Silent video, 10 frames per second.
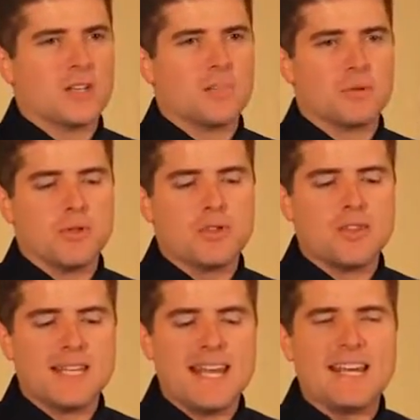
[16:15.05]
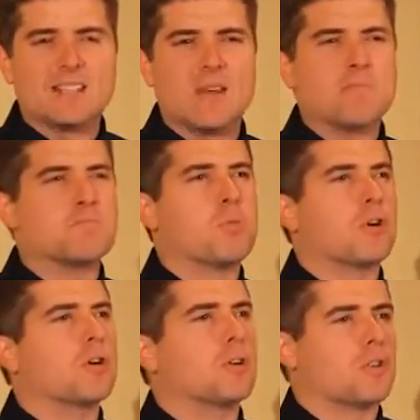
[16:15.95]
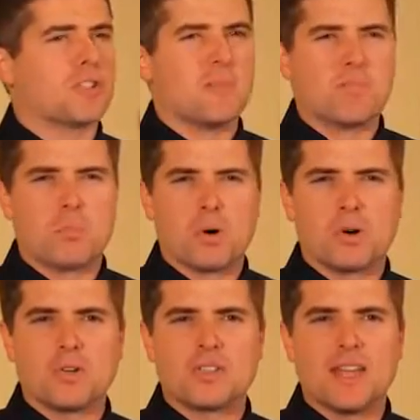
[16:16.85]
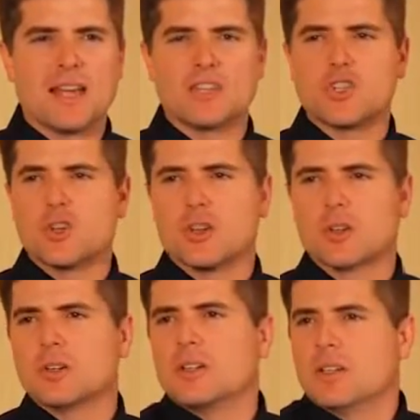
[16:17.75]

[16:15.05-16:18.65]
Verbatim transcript: It produces heat, it burns and burns that sugar.